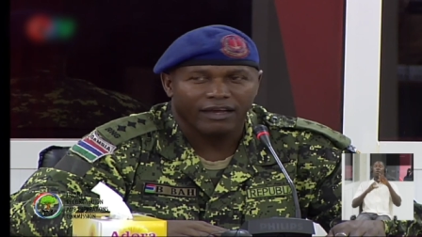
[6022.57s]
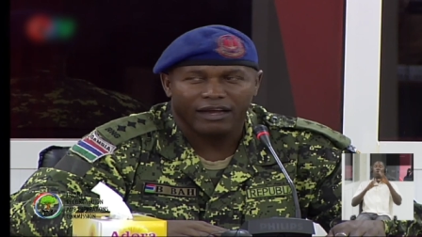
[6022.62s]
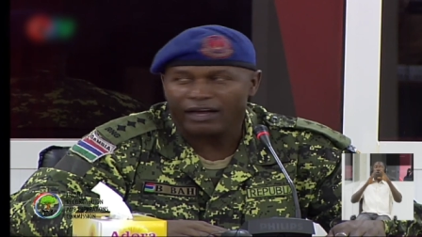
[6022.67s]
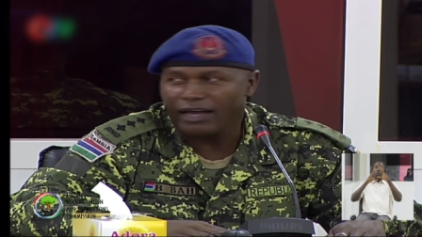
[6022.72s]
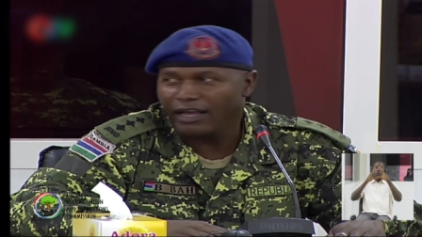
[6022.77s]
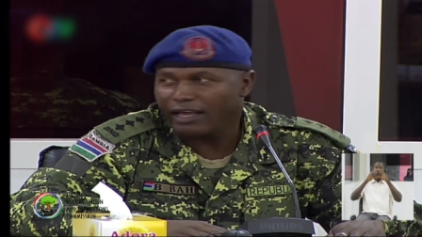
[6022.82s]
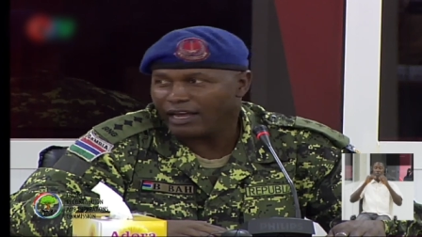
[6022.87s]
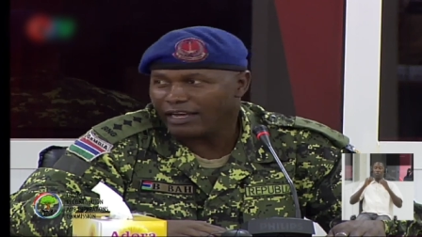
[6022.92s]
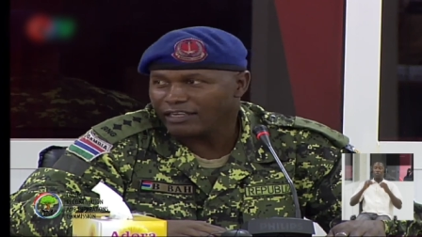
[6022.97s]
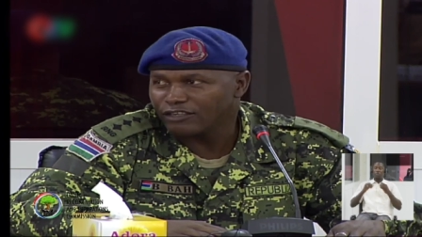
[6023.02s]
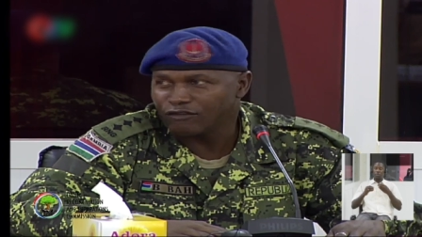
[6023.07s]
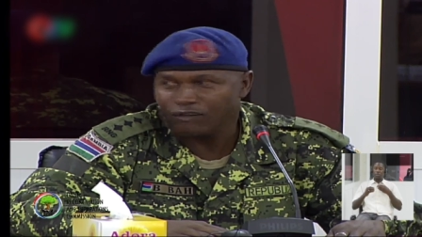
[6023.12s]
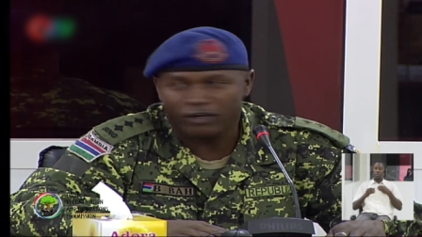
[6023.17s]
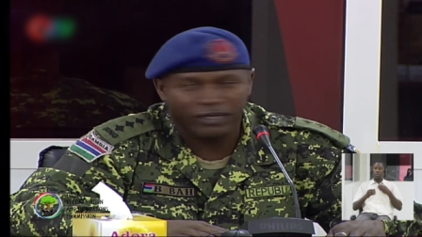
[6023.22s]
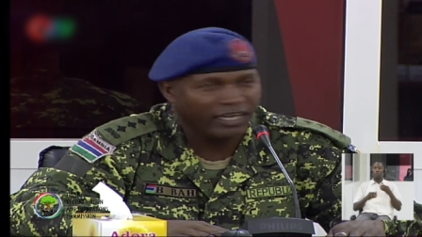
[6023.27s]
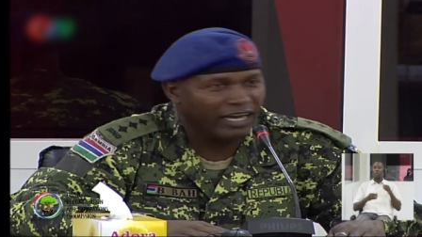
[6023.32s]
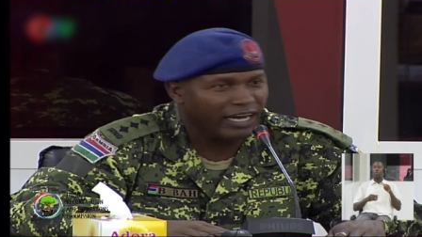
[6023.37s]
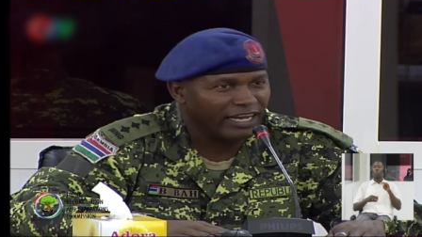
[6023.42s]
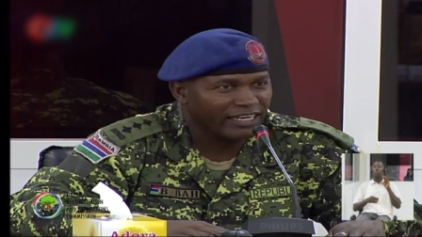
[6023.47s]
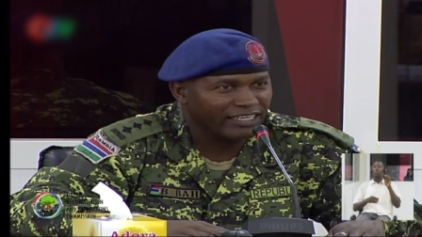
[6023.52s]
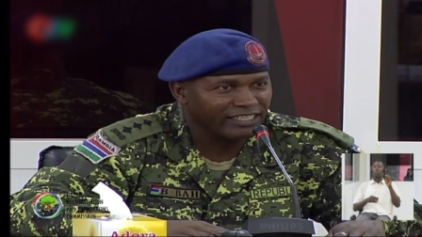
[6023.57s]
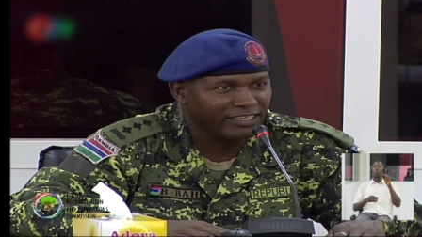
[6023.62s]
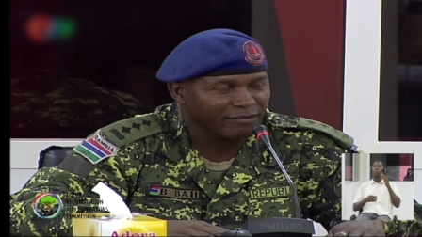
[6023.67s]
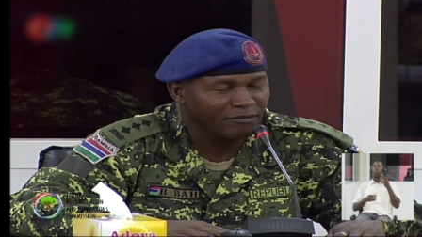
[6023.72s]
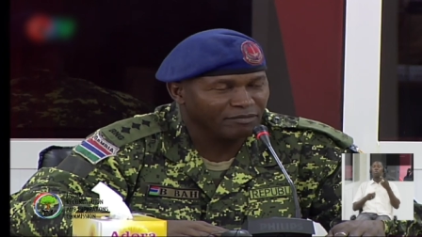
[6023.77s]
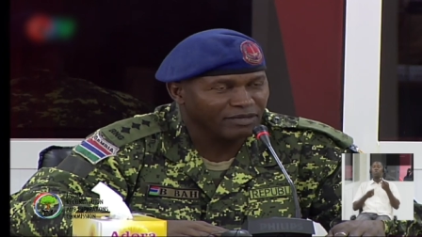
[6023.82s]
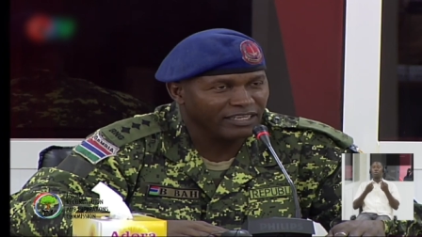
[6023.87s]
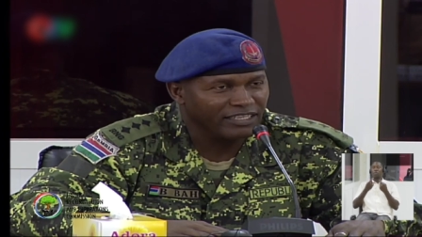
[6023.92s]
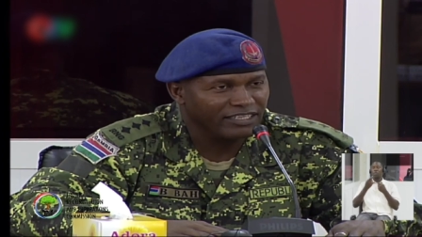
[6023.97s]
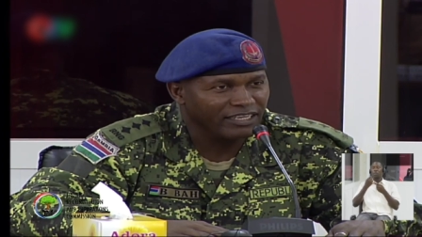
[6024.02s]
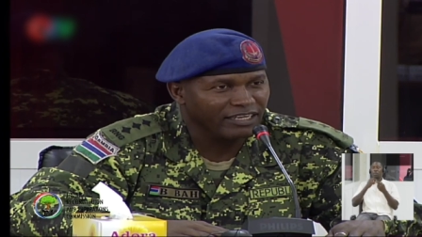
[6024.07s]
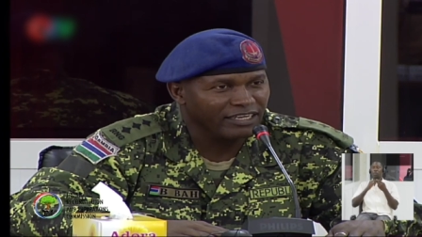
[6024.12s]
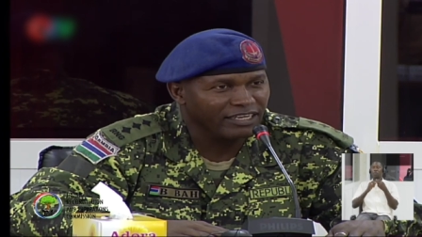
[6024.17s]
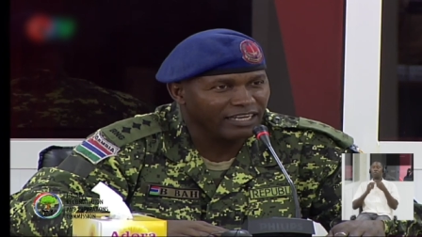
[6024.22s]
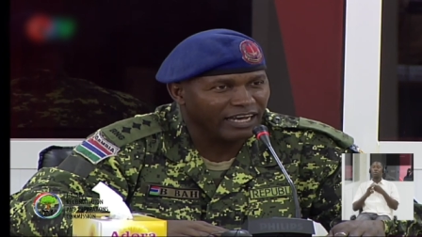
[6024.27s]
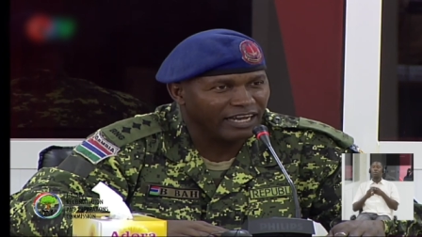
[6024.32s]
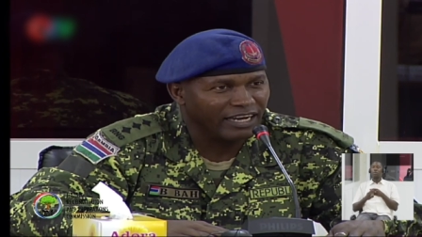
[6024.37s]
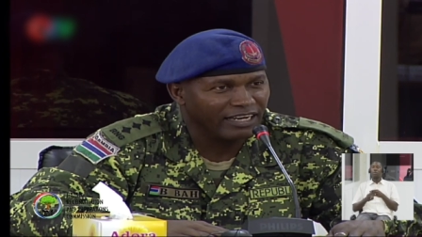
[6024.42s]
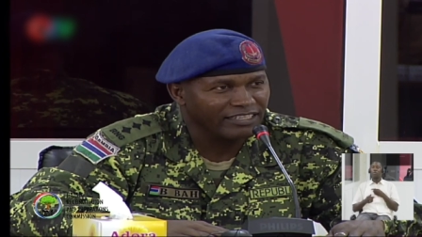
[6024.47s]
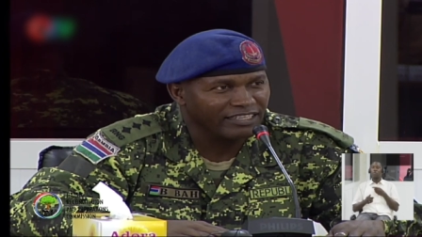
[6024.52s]
I asked for the RSM. They said the
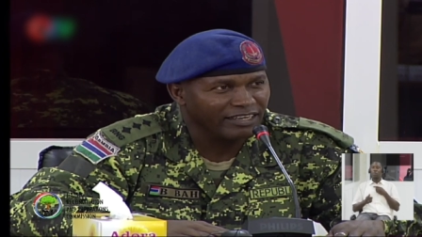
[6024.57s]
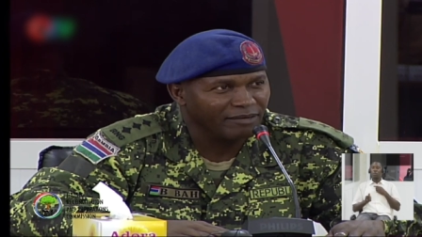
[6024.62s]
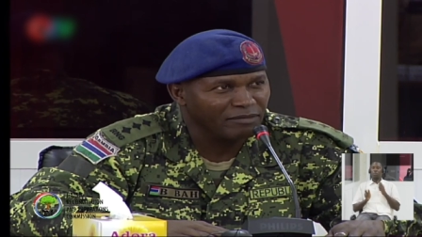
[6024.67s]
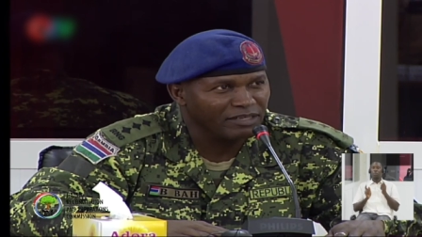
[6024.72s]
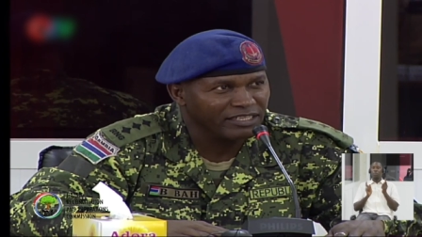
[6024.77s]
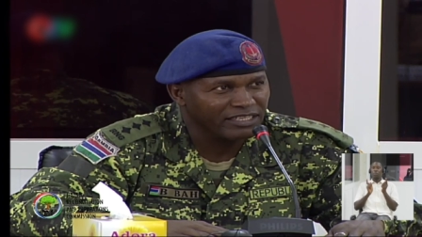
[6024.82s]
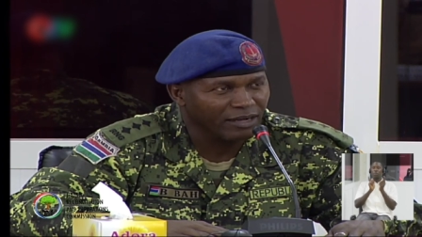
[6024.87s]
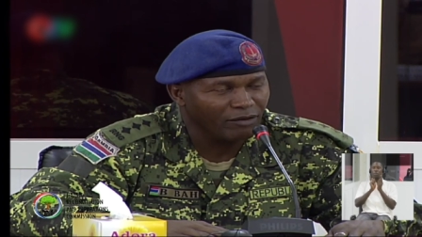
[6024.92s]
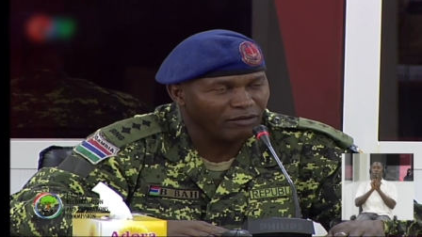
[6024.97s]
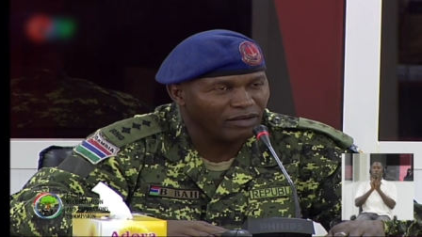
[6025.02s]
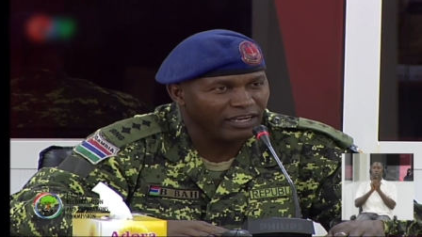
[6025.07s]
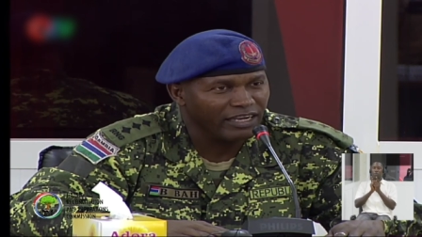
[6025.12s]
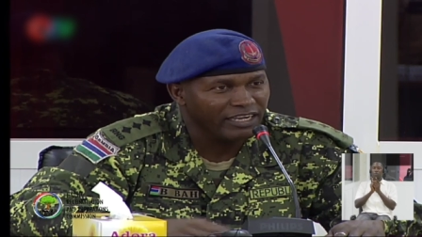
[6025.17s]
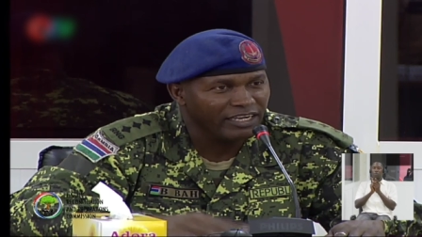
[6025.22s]
RSM is away.